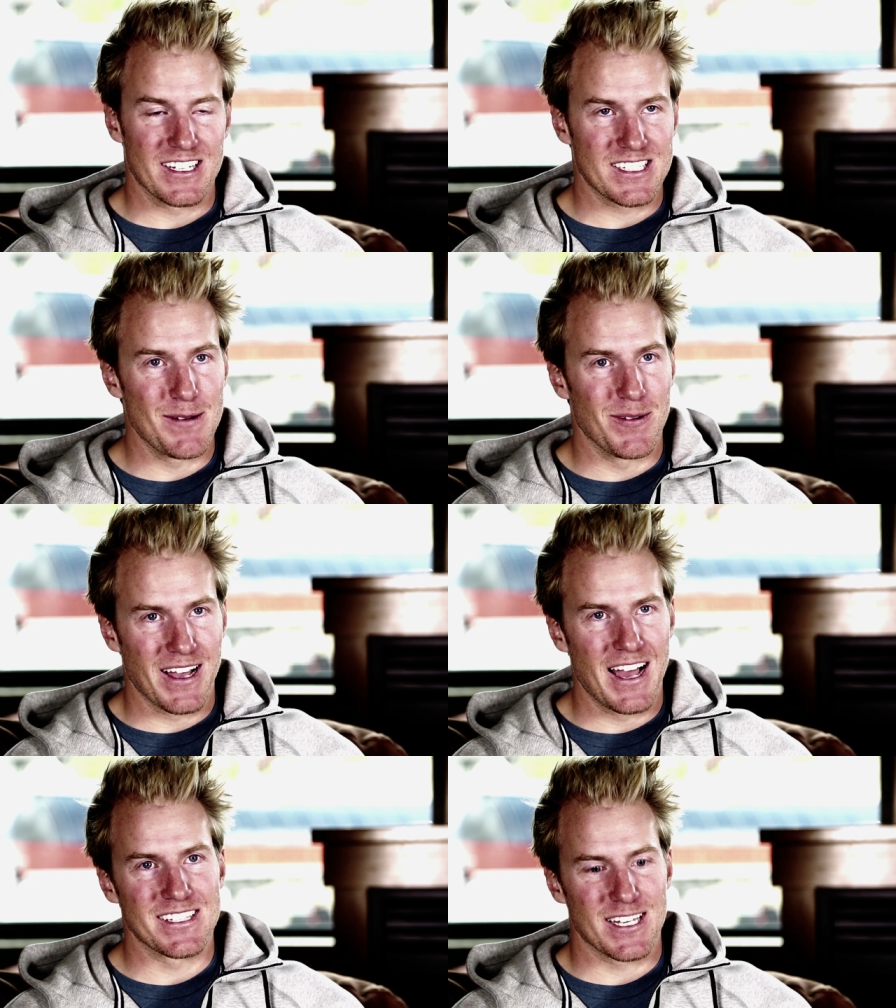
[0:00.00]
the next
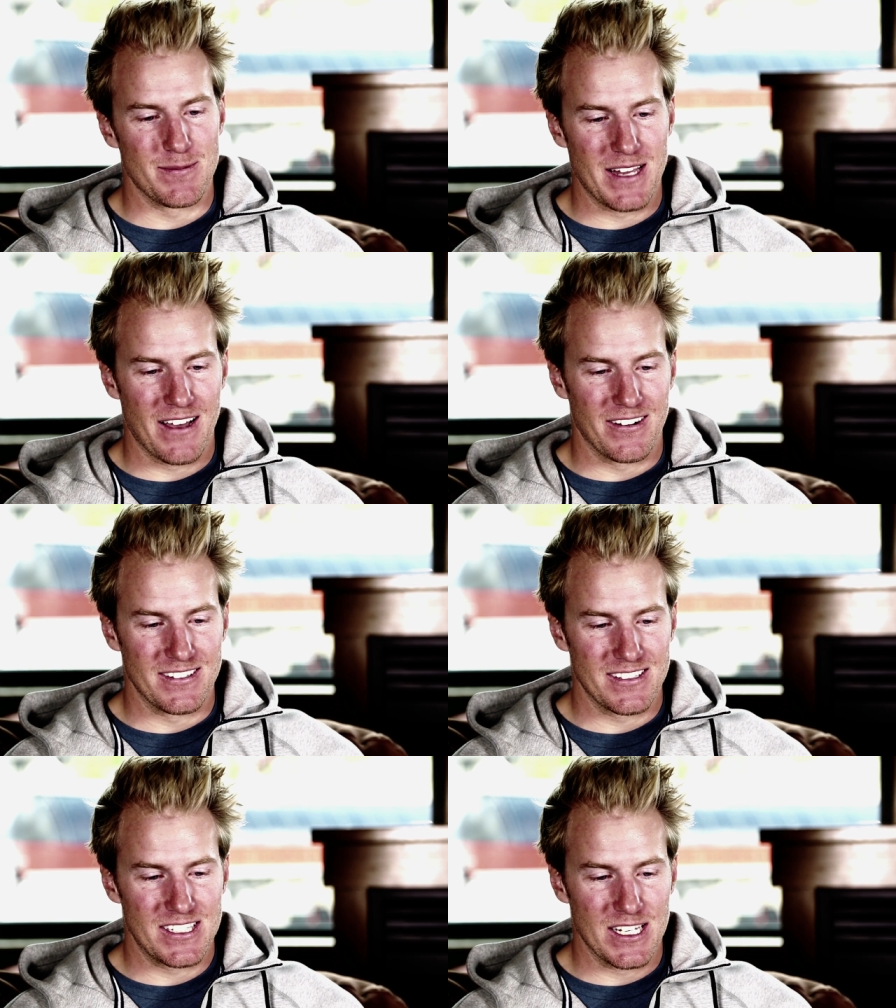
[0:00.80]
couple guys come
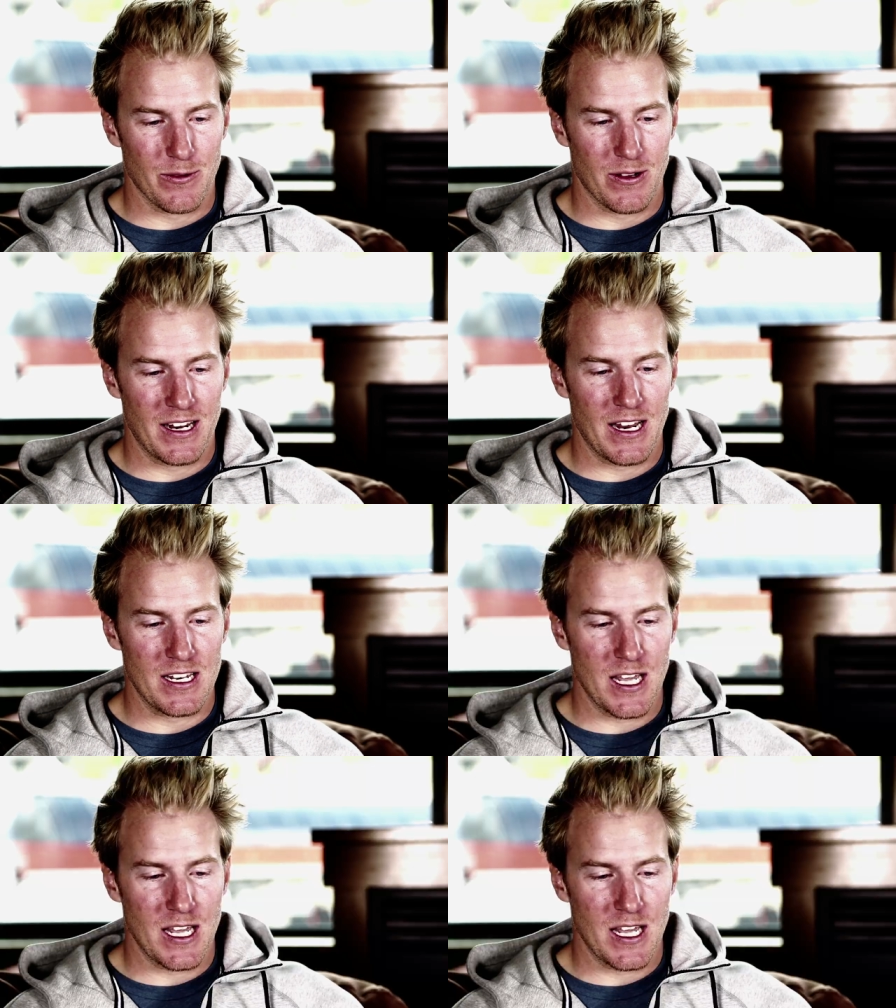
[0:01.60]
down and seeing where I'd